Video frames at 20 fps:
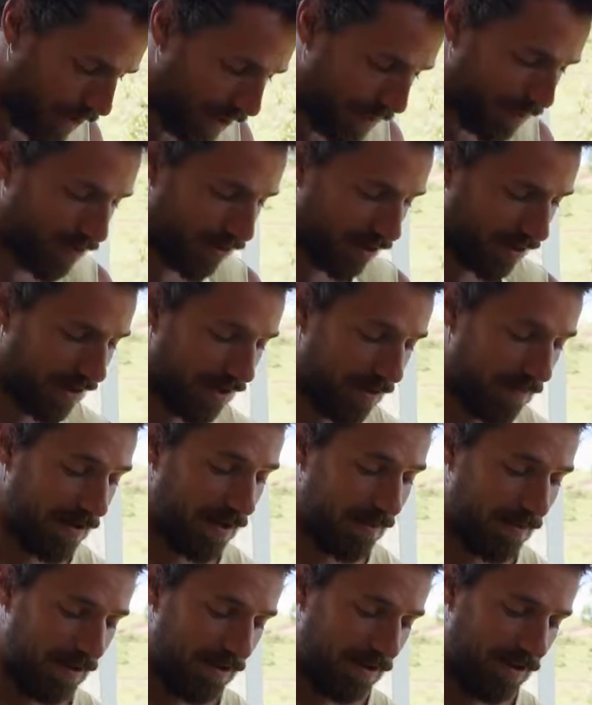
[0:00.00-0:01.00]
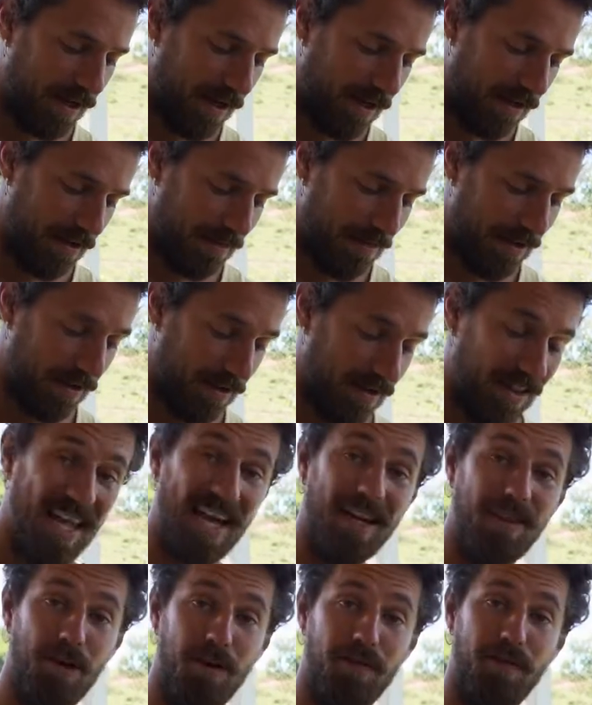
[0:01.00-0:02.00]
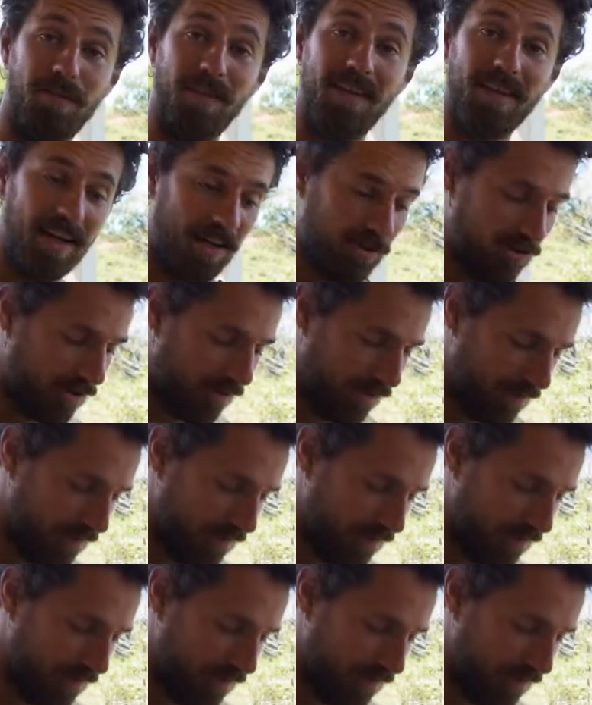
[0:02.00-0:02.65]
keep talking a bit about lacto fermentation.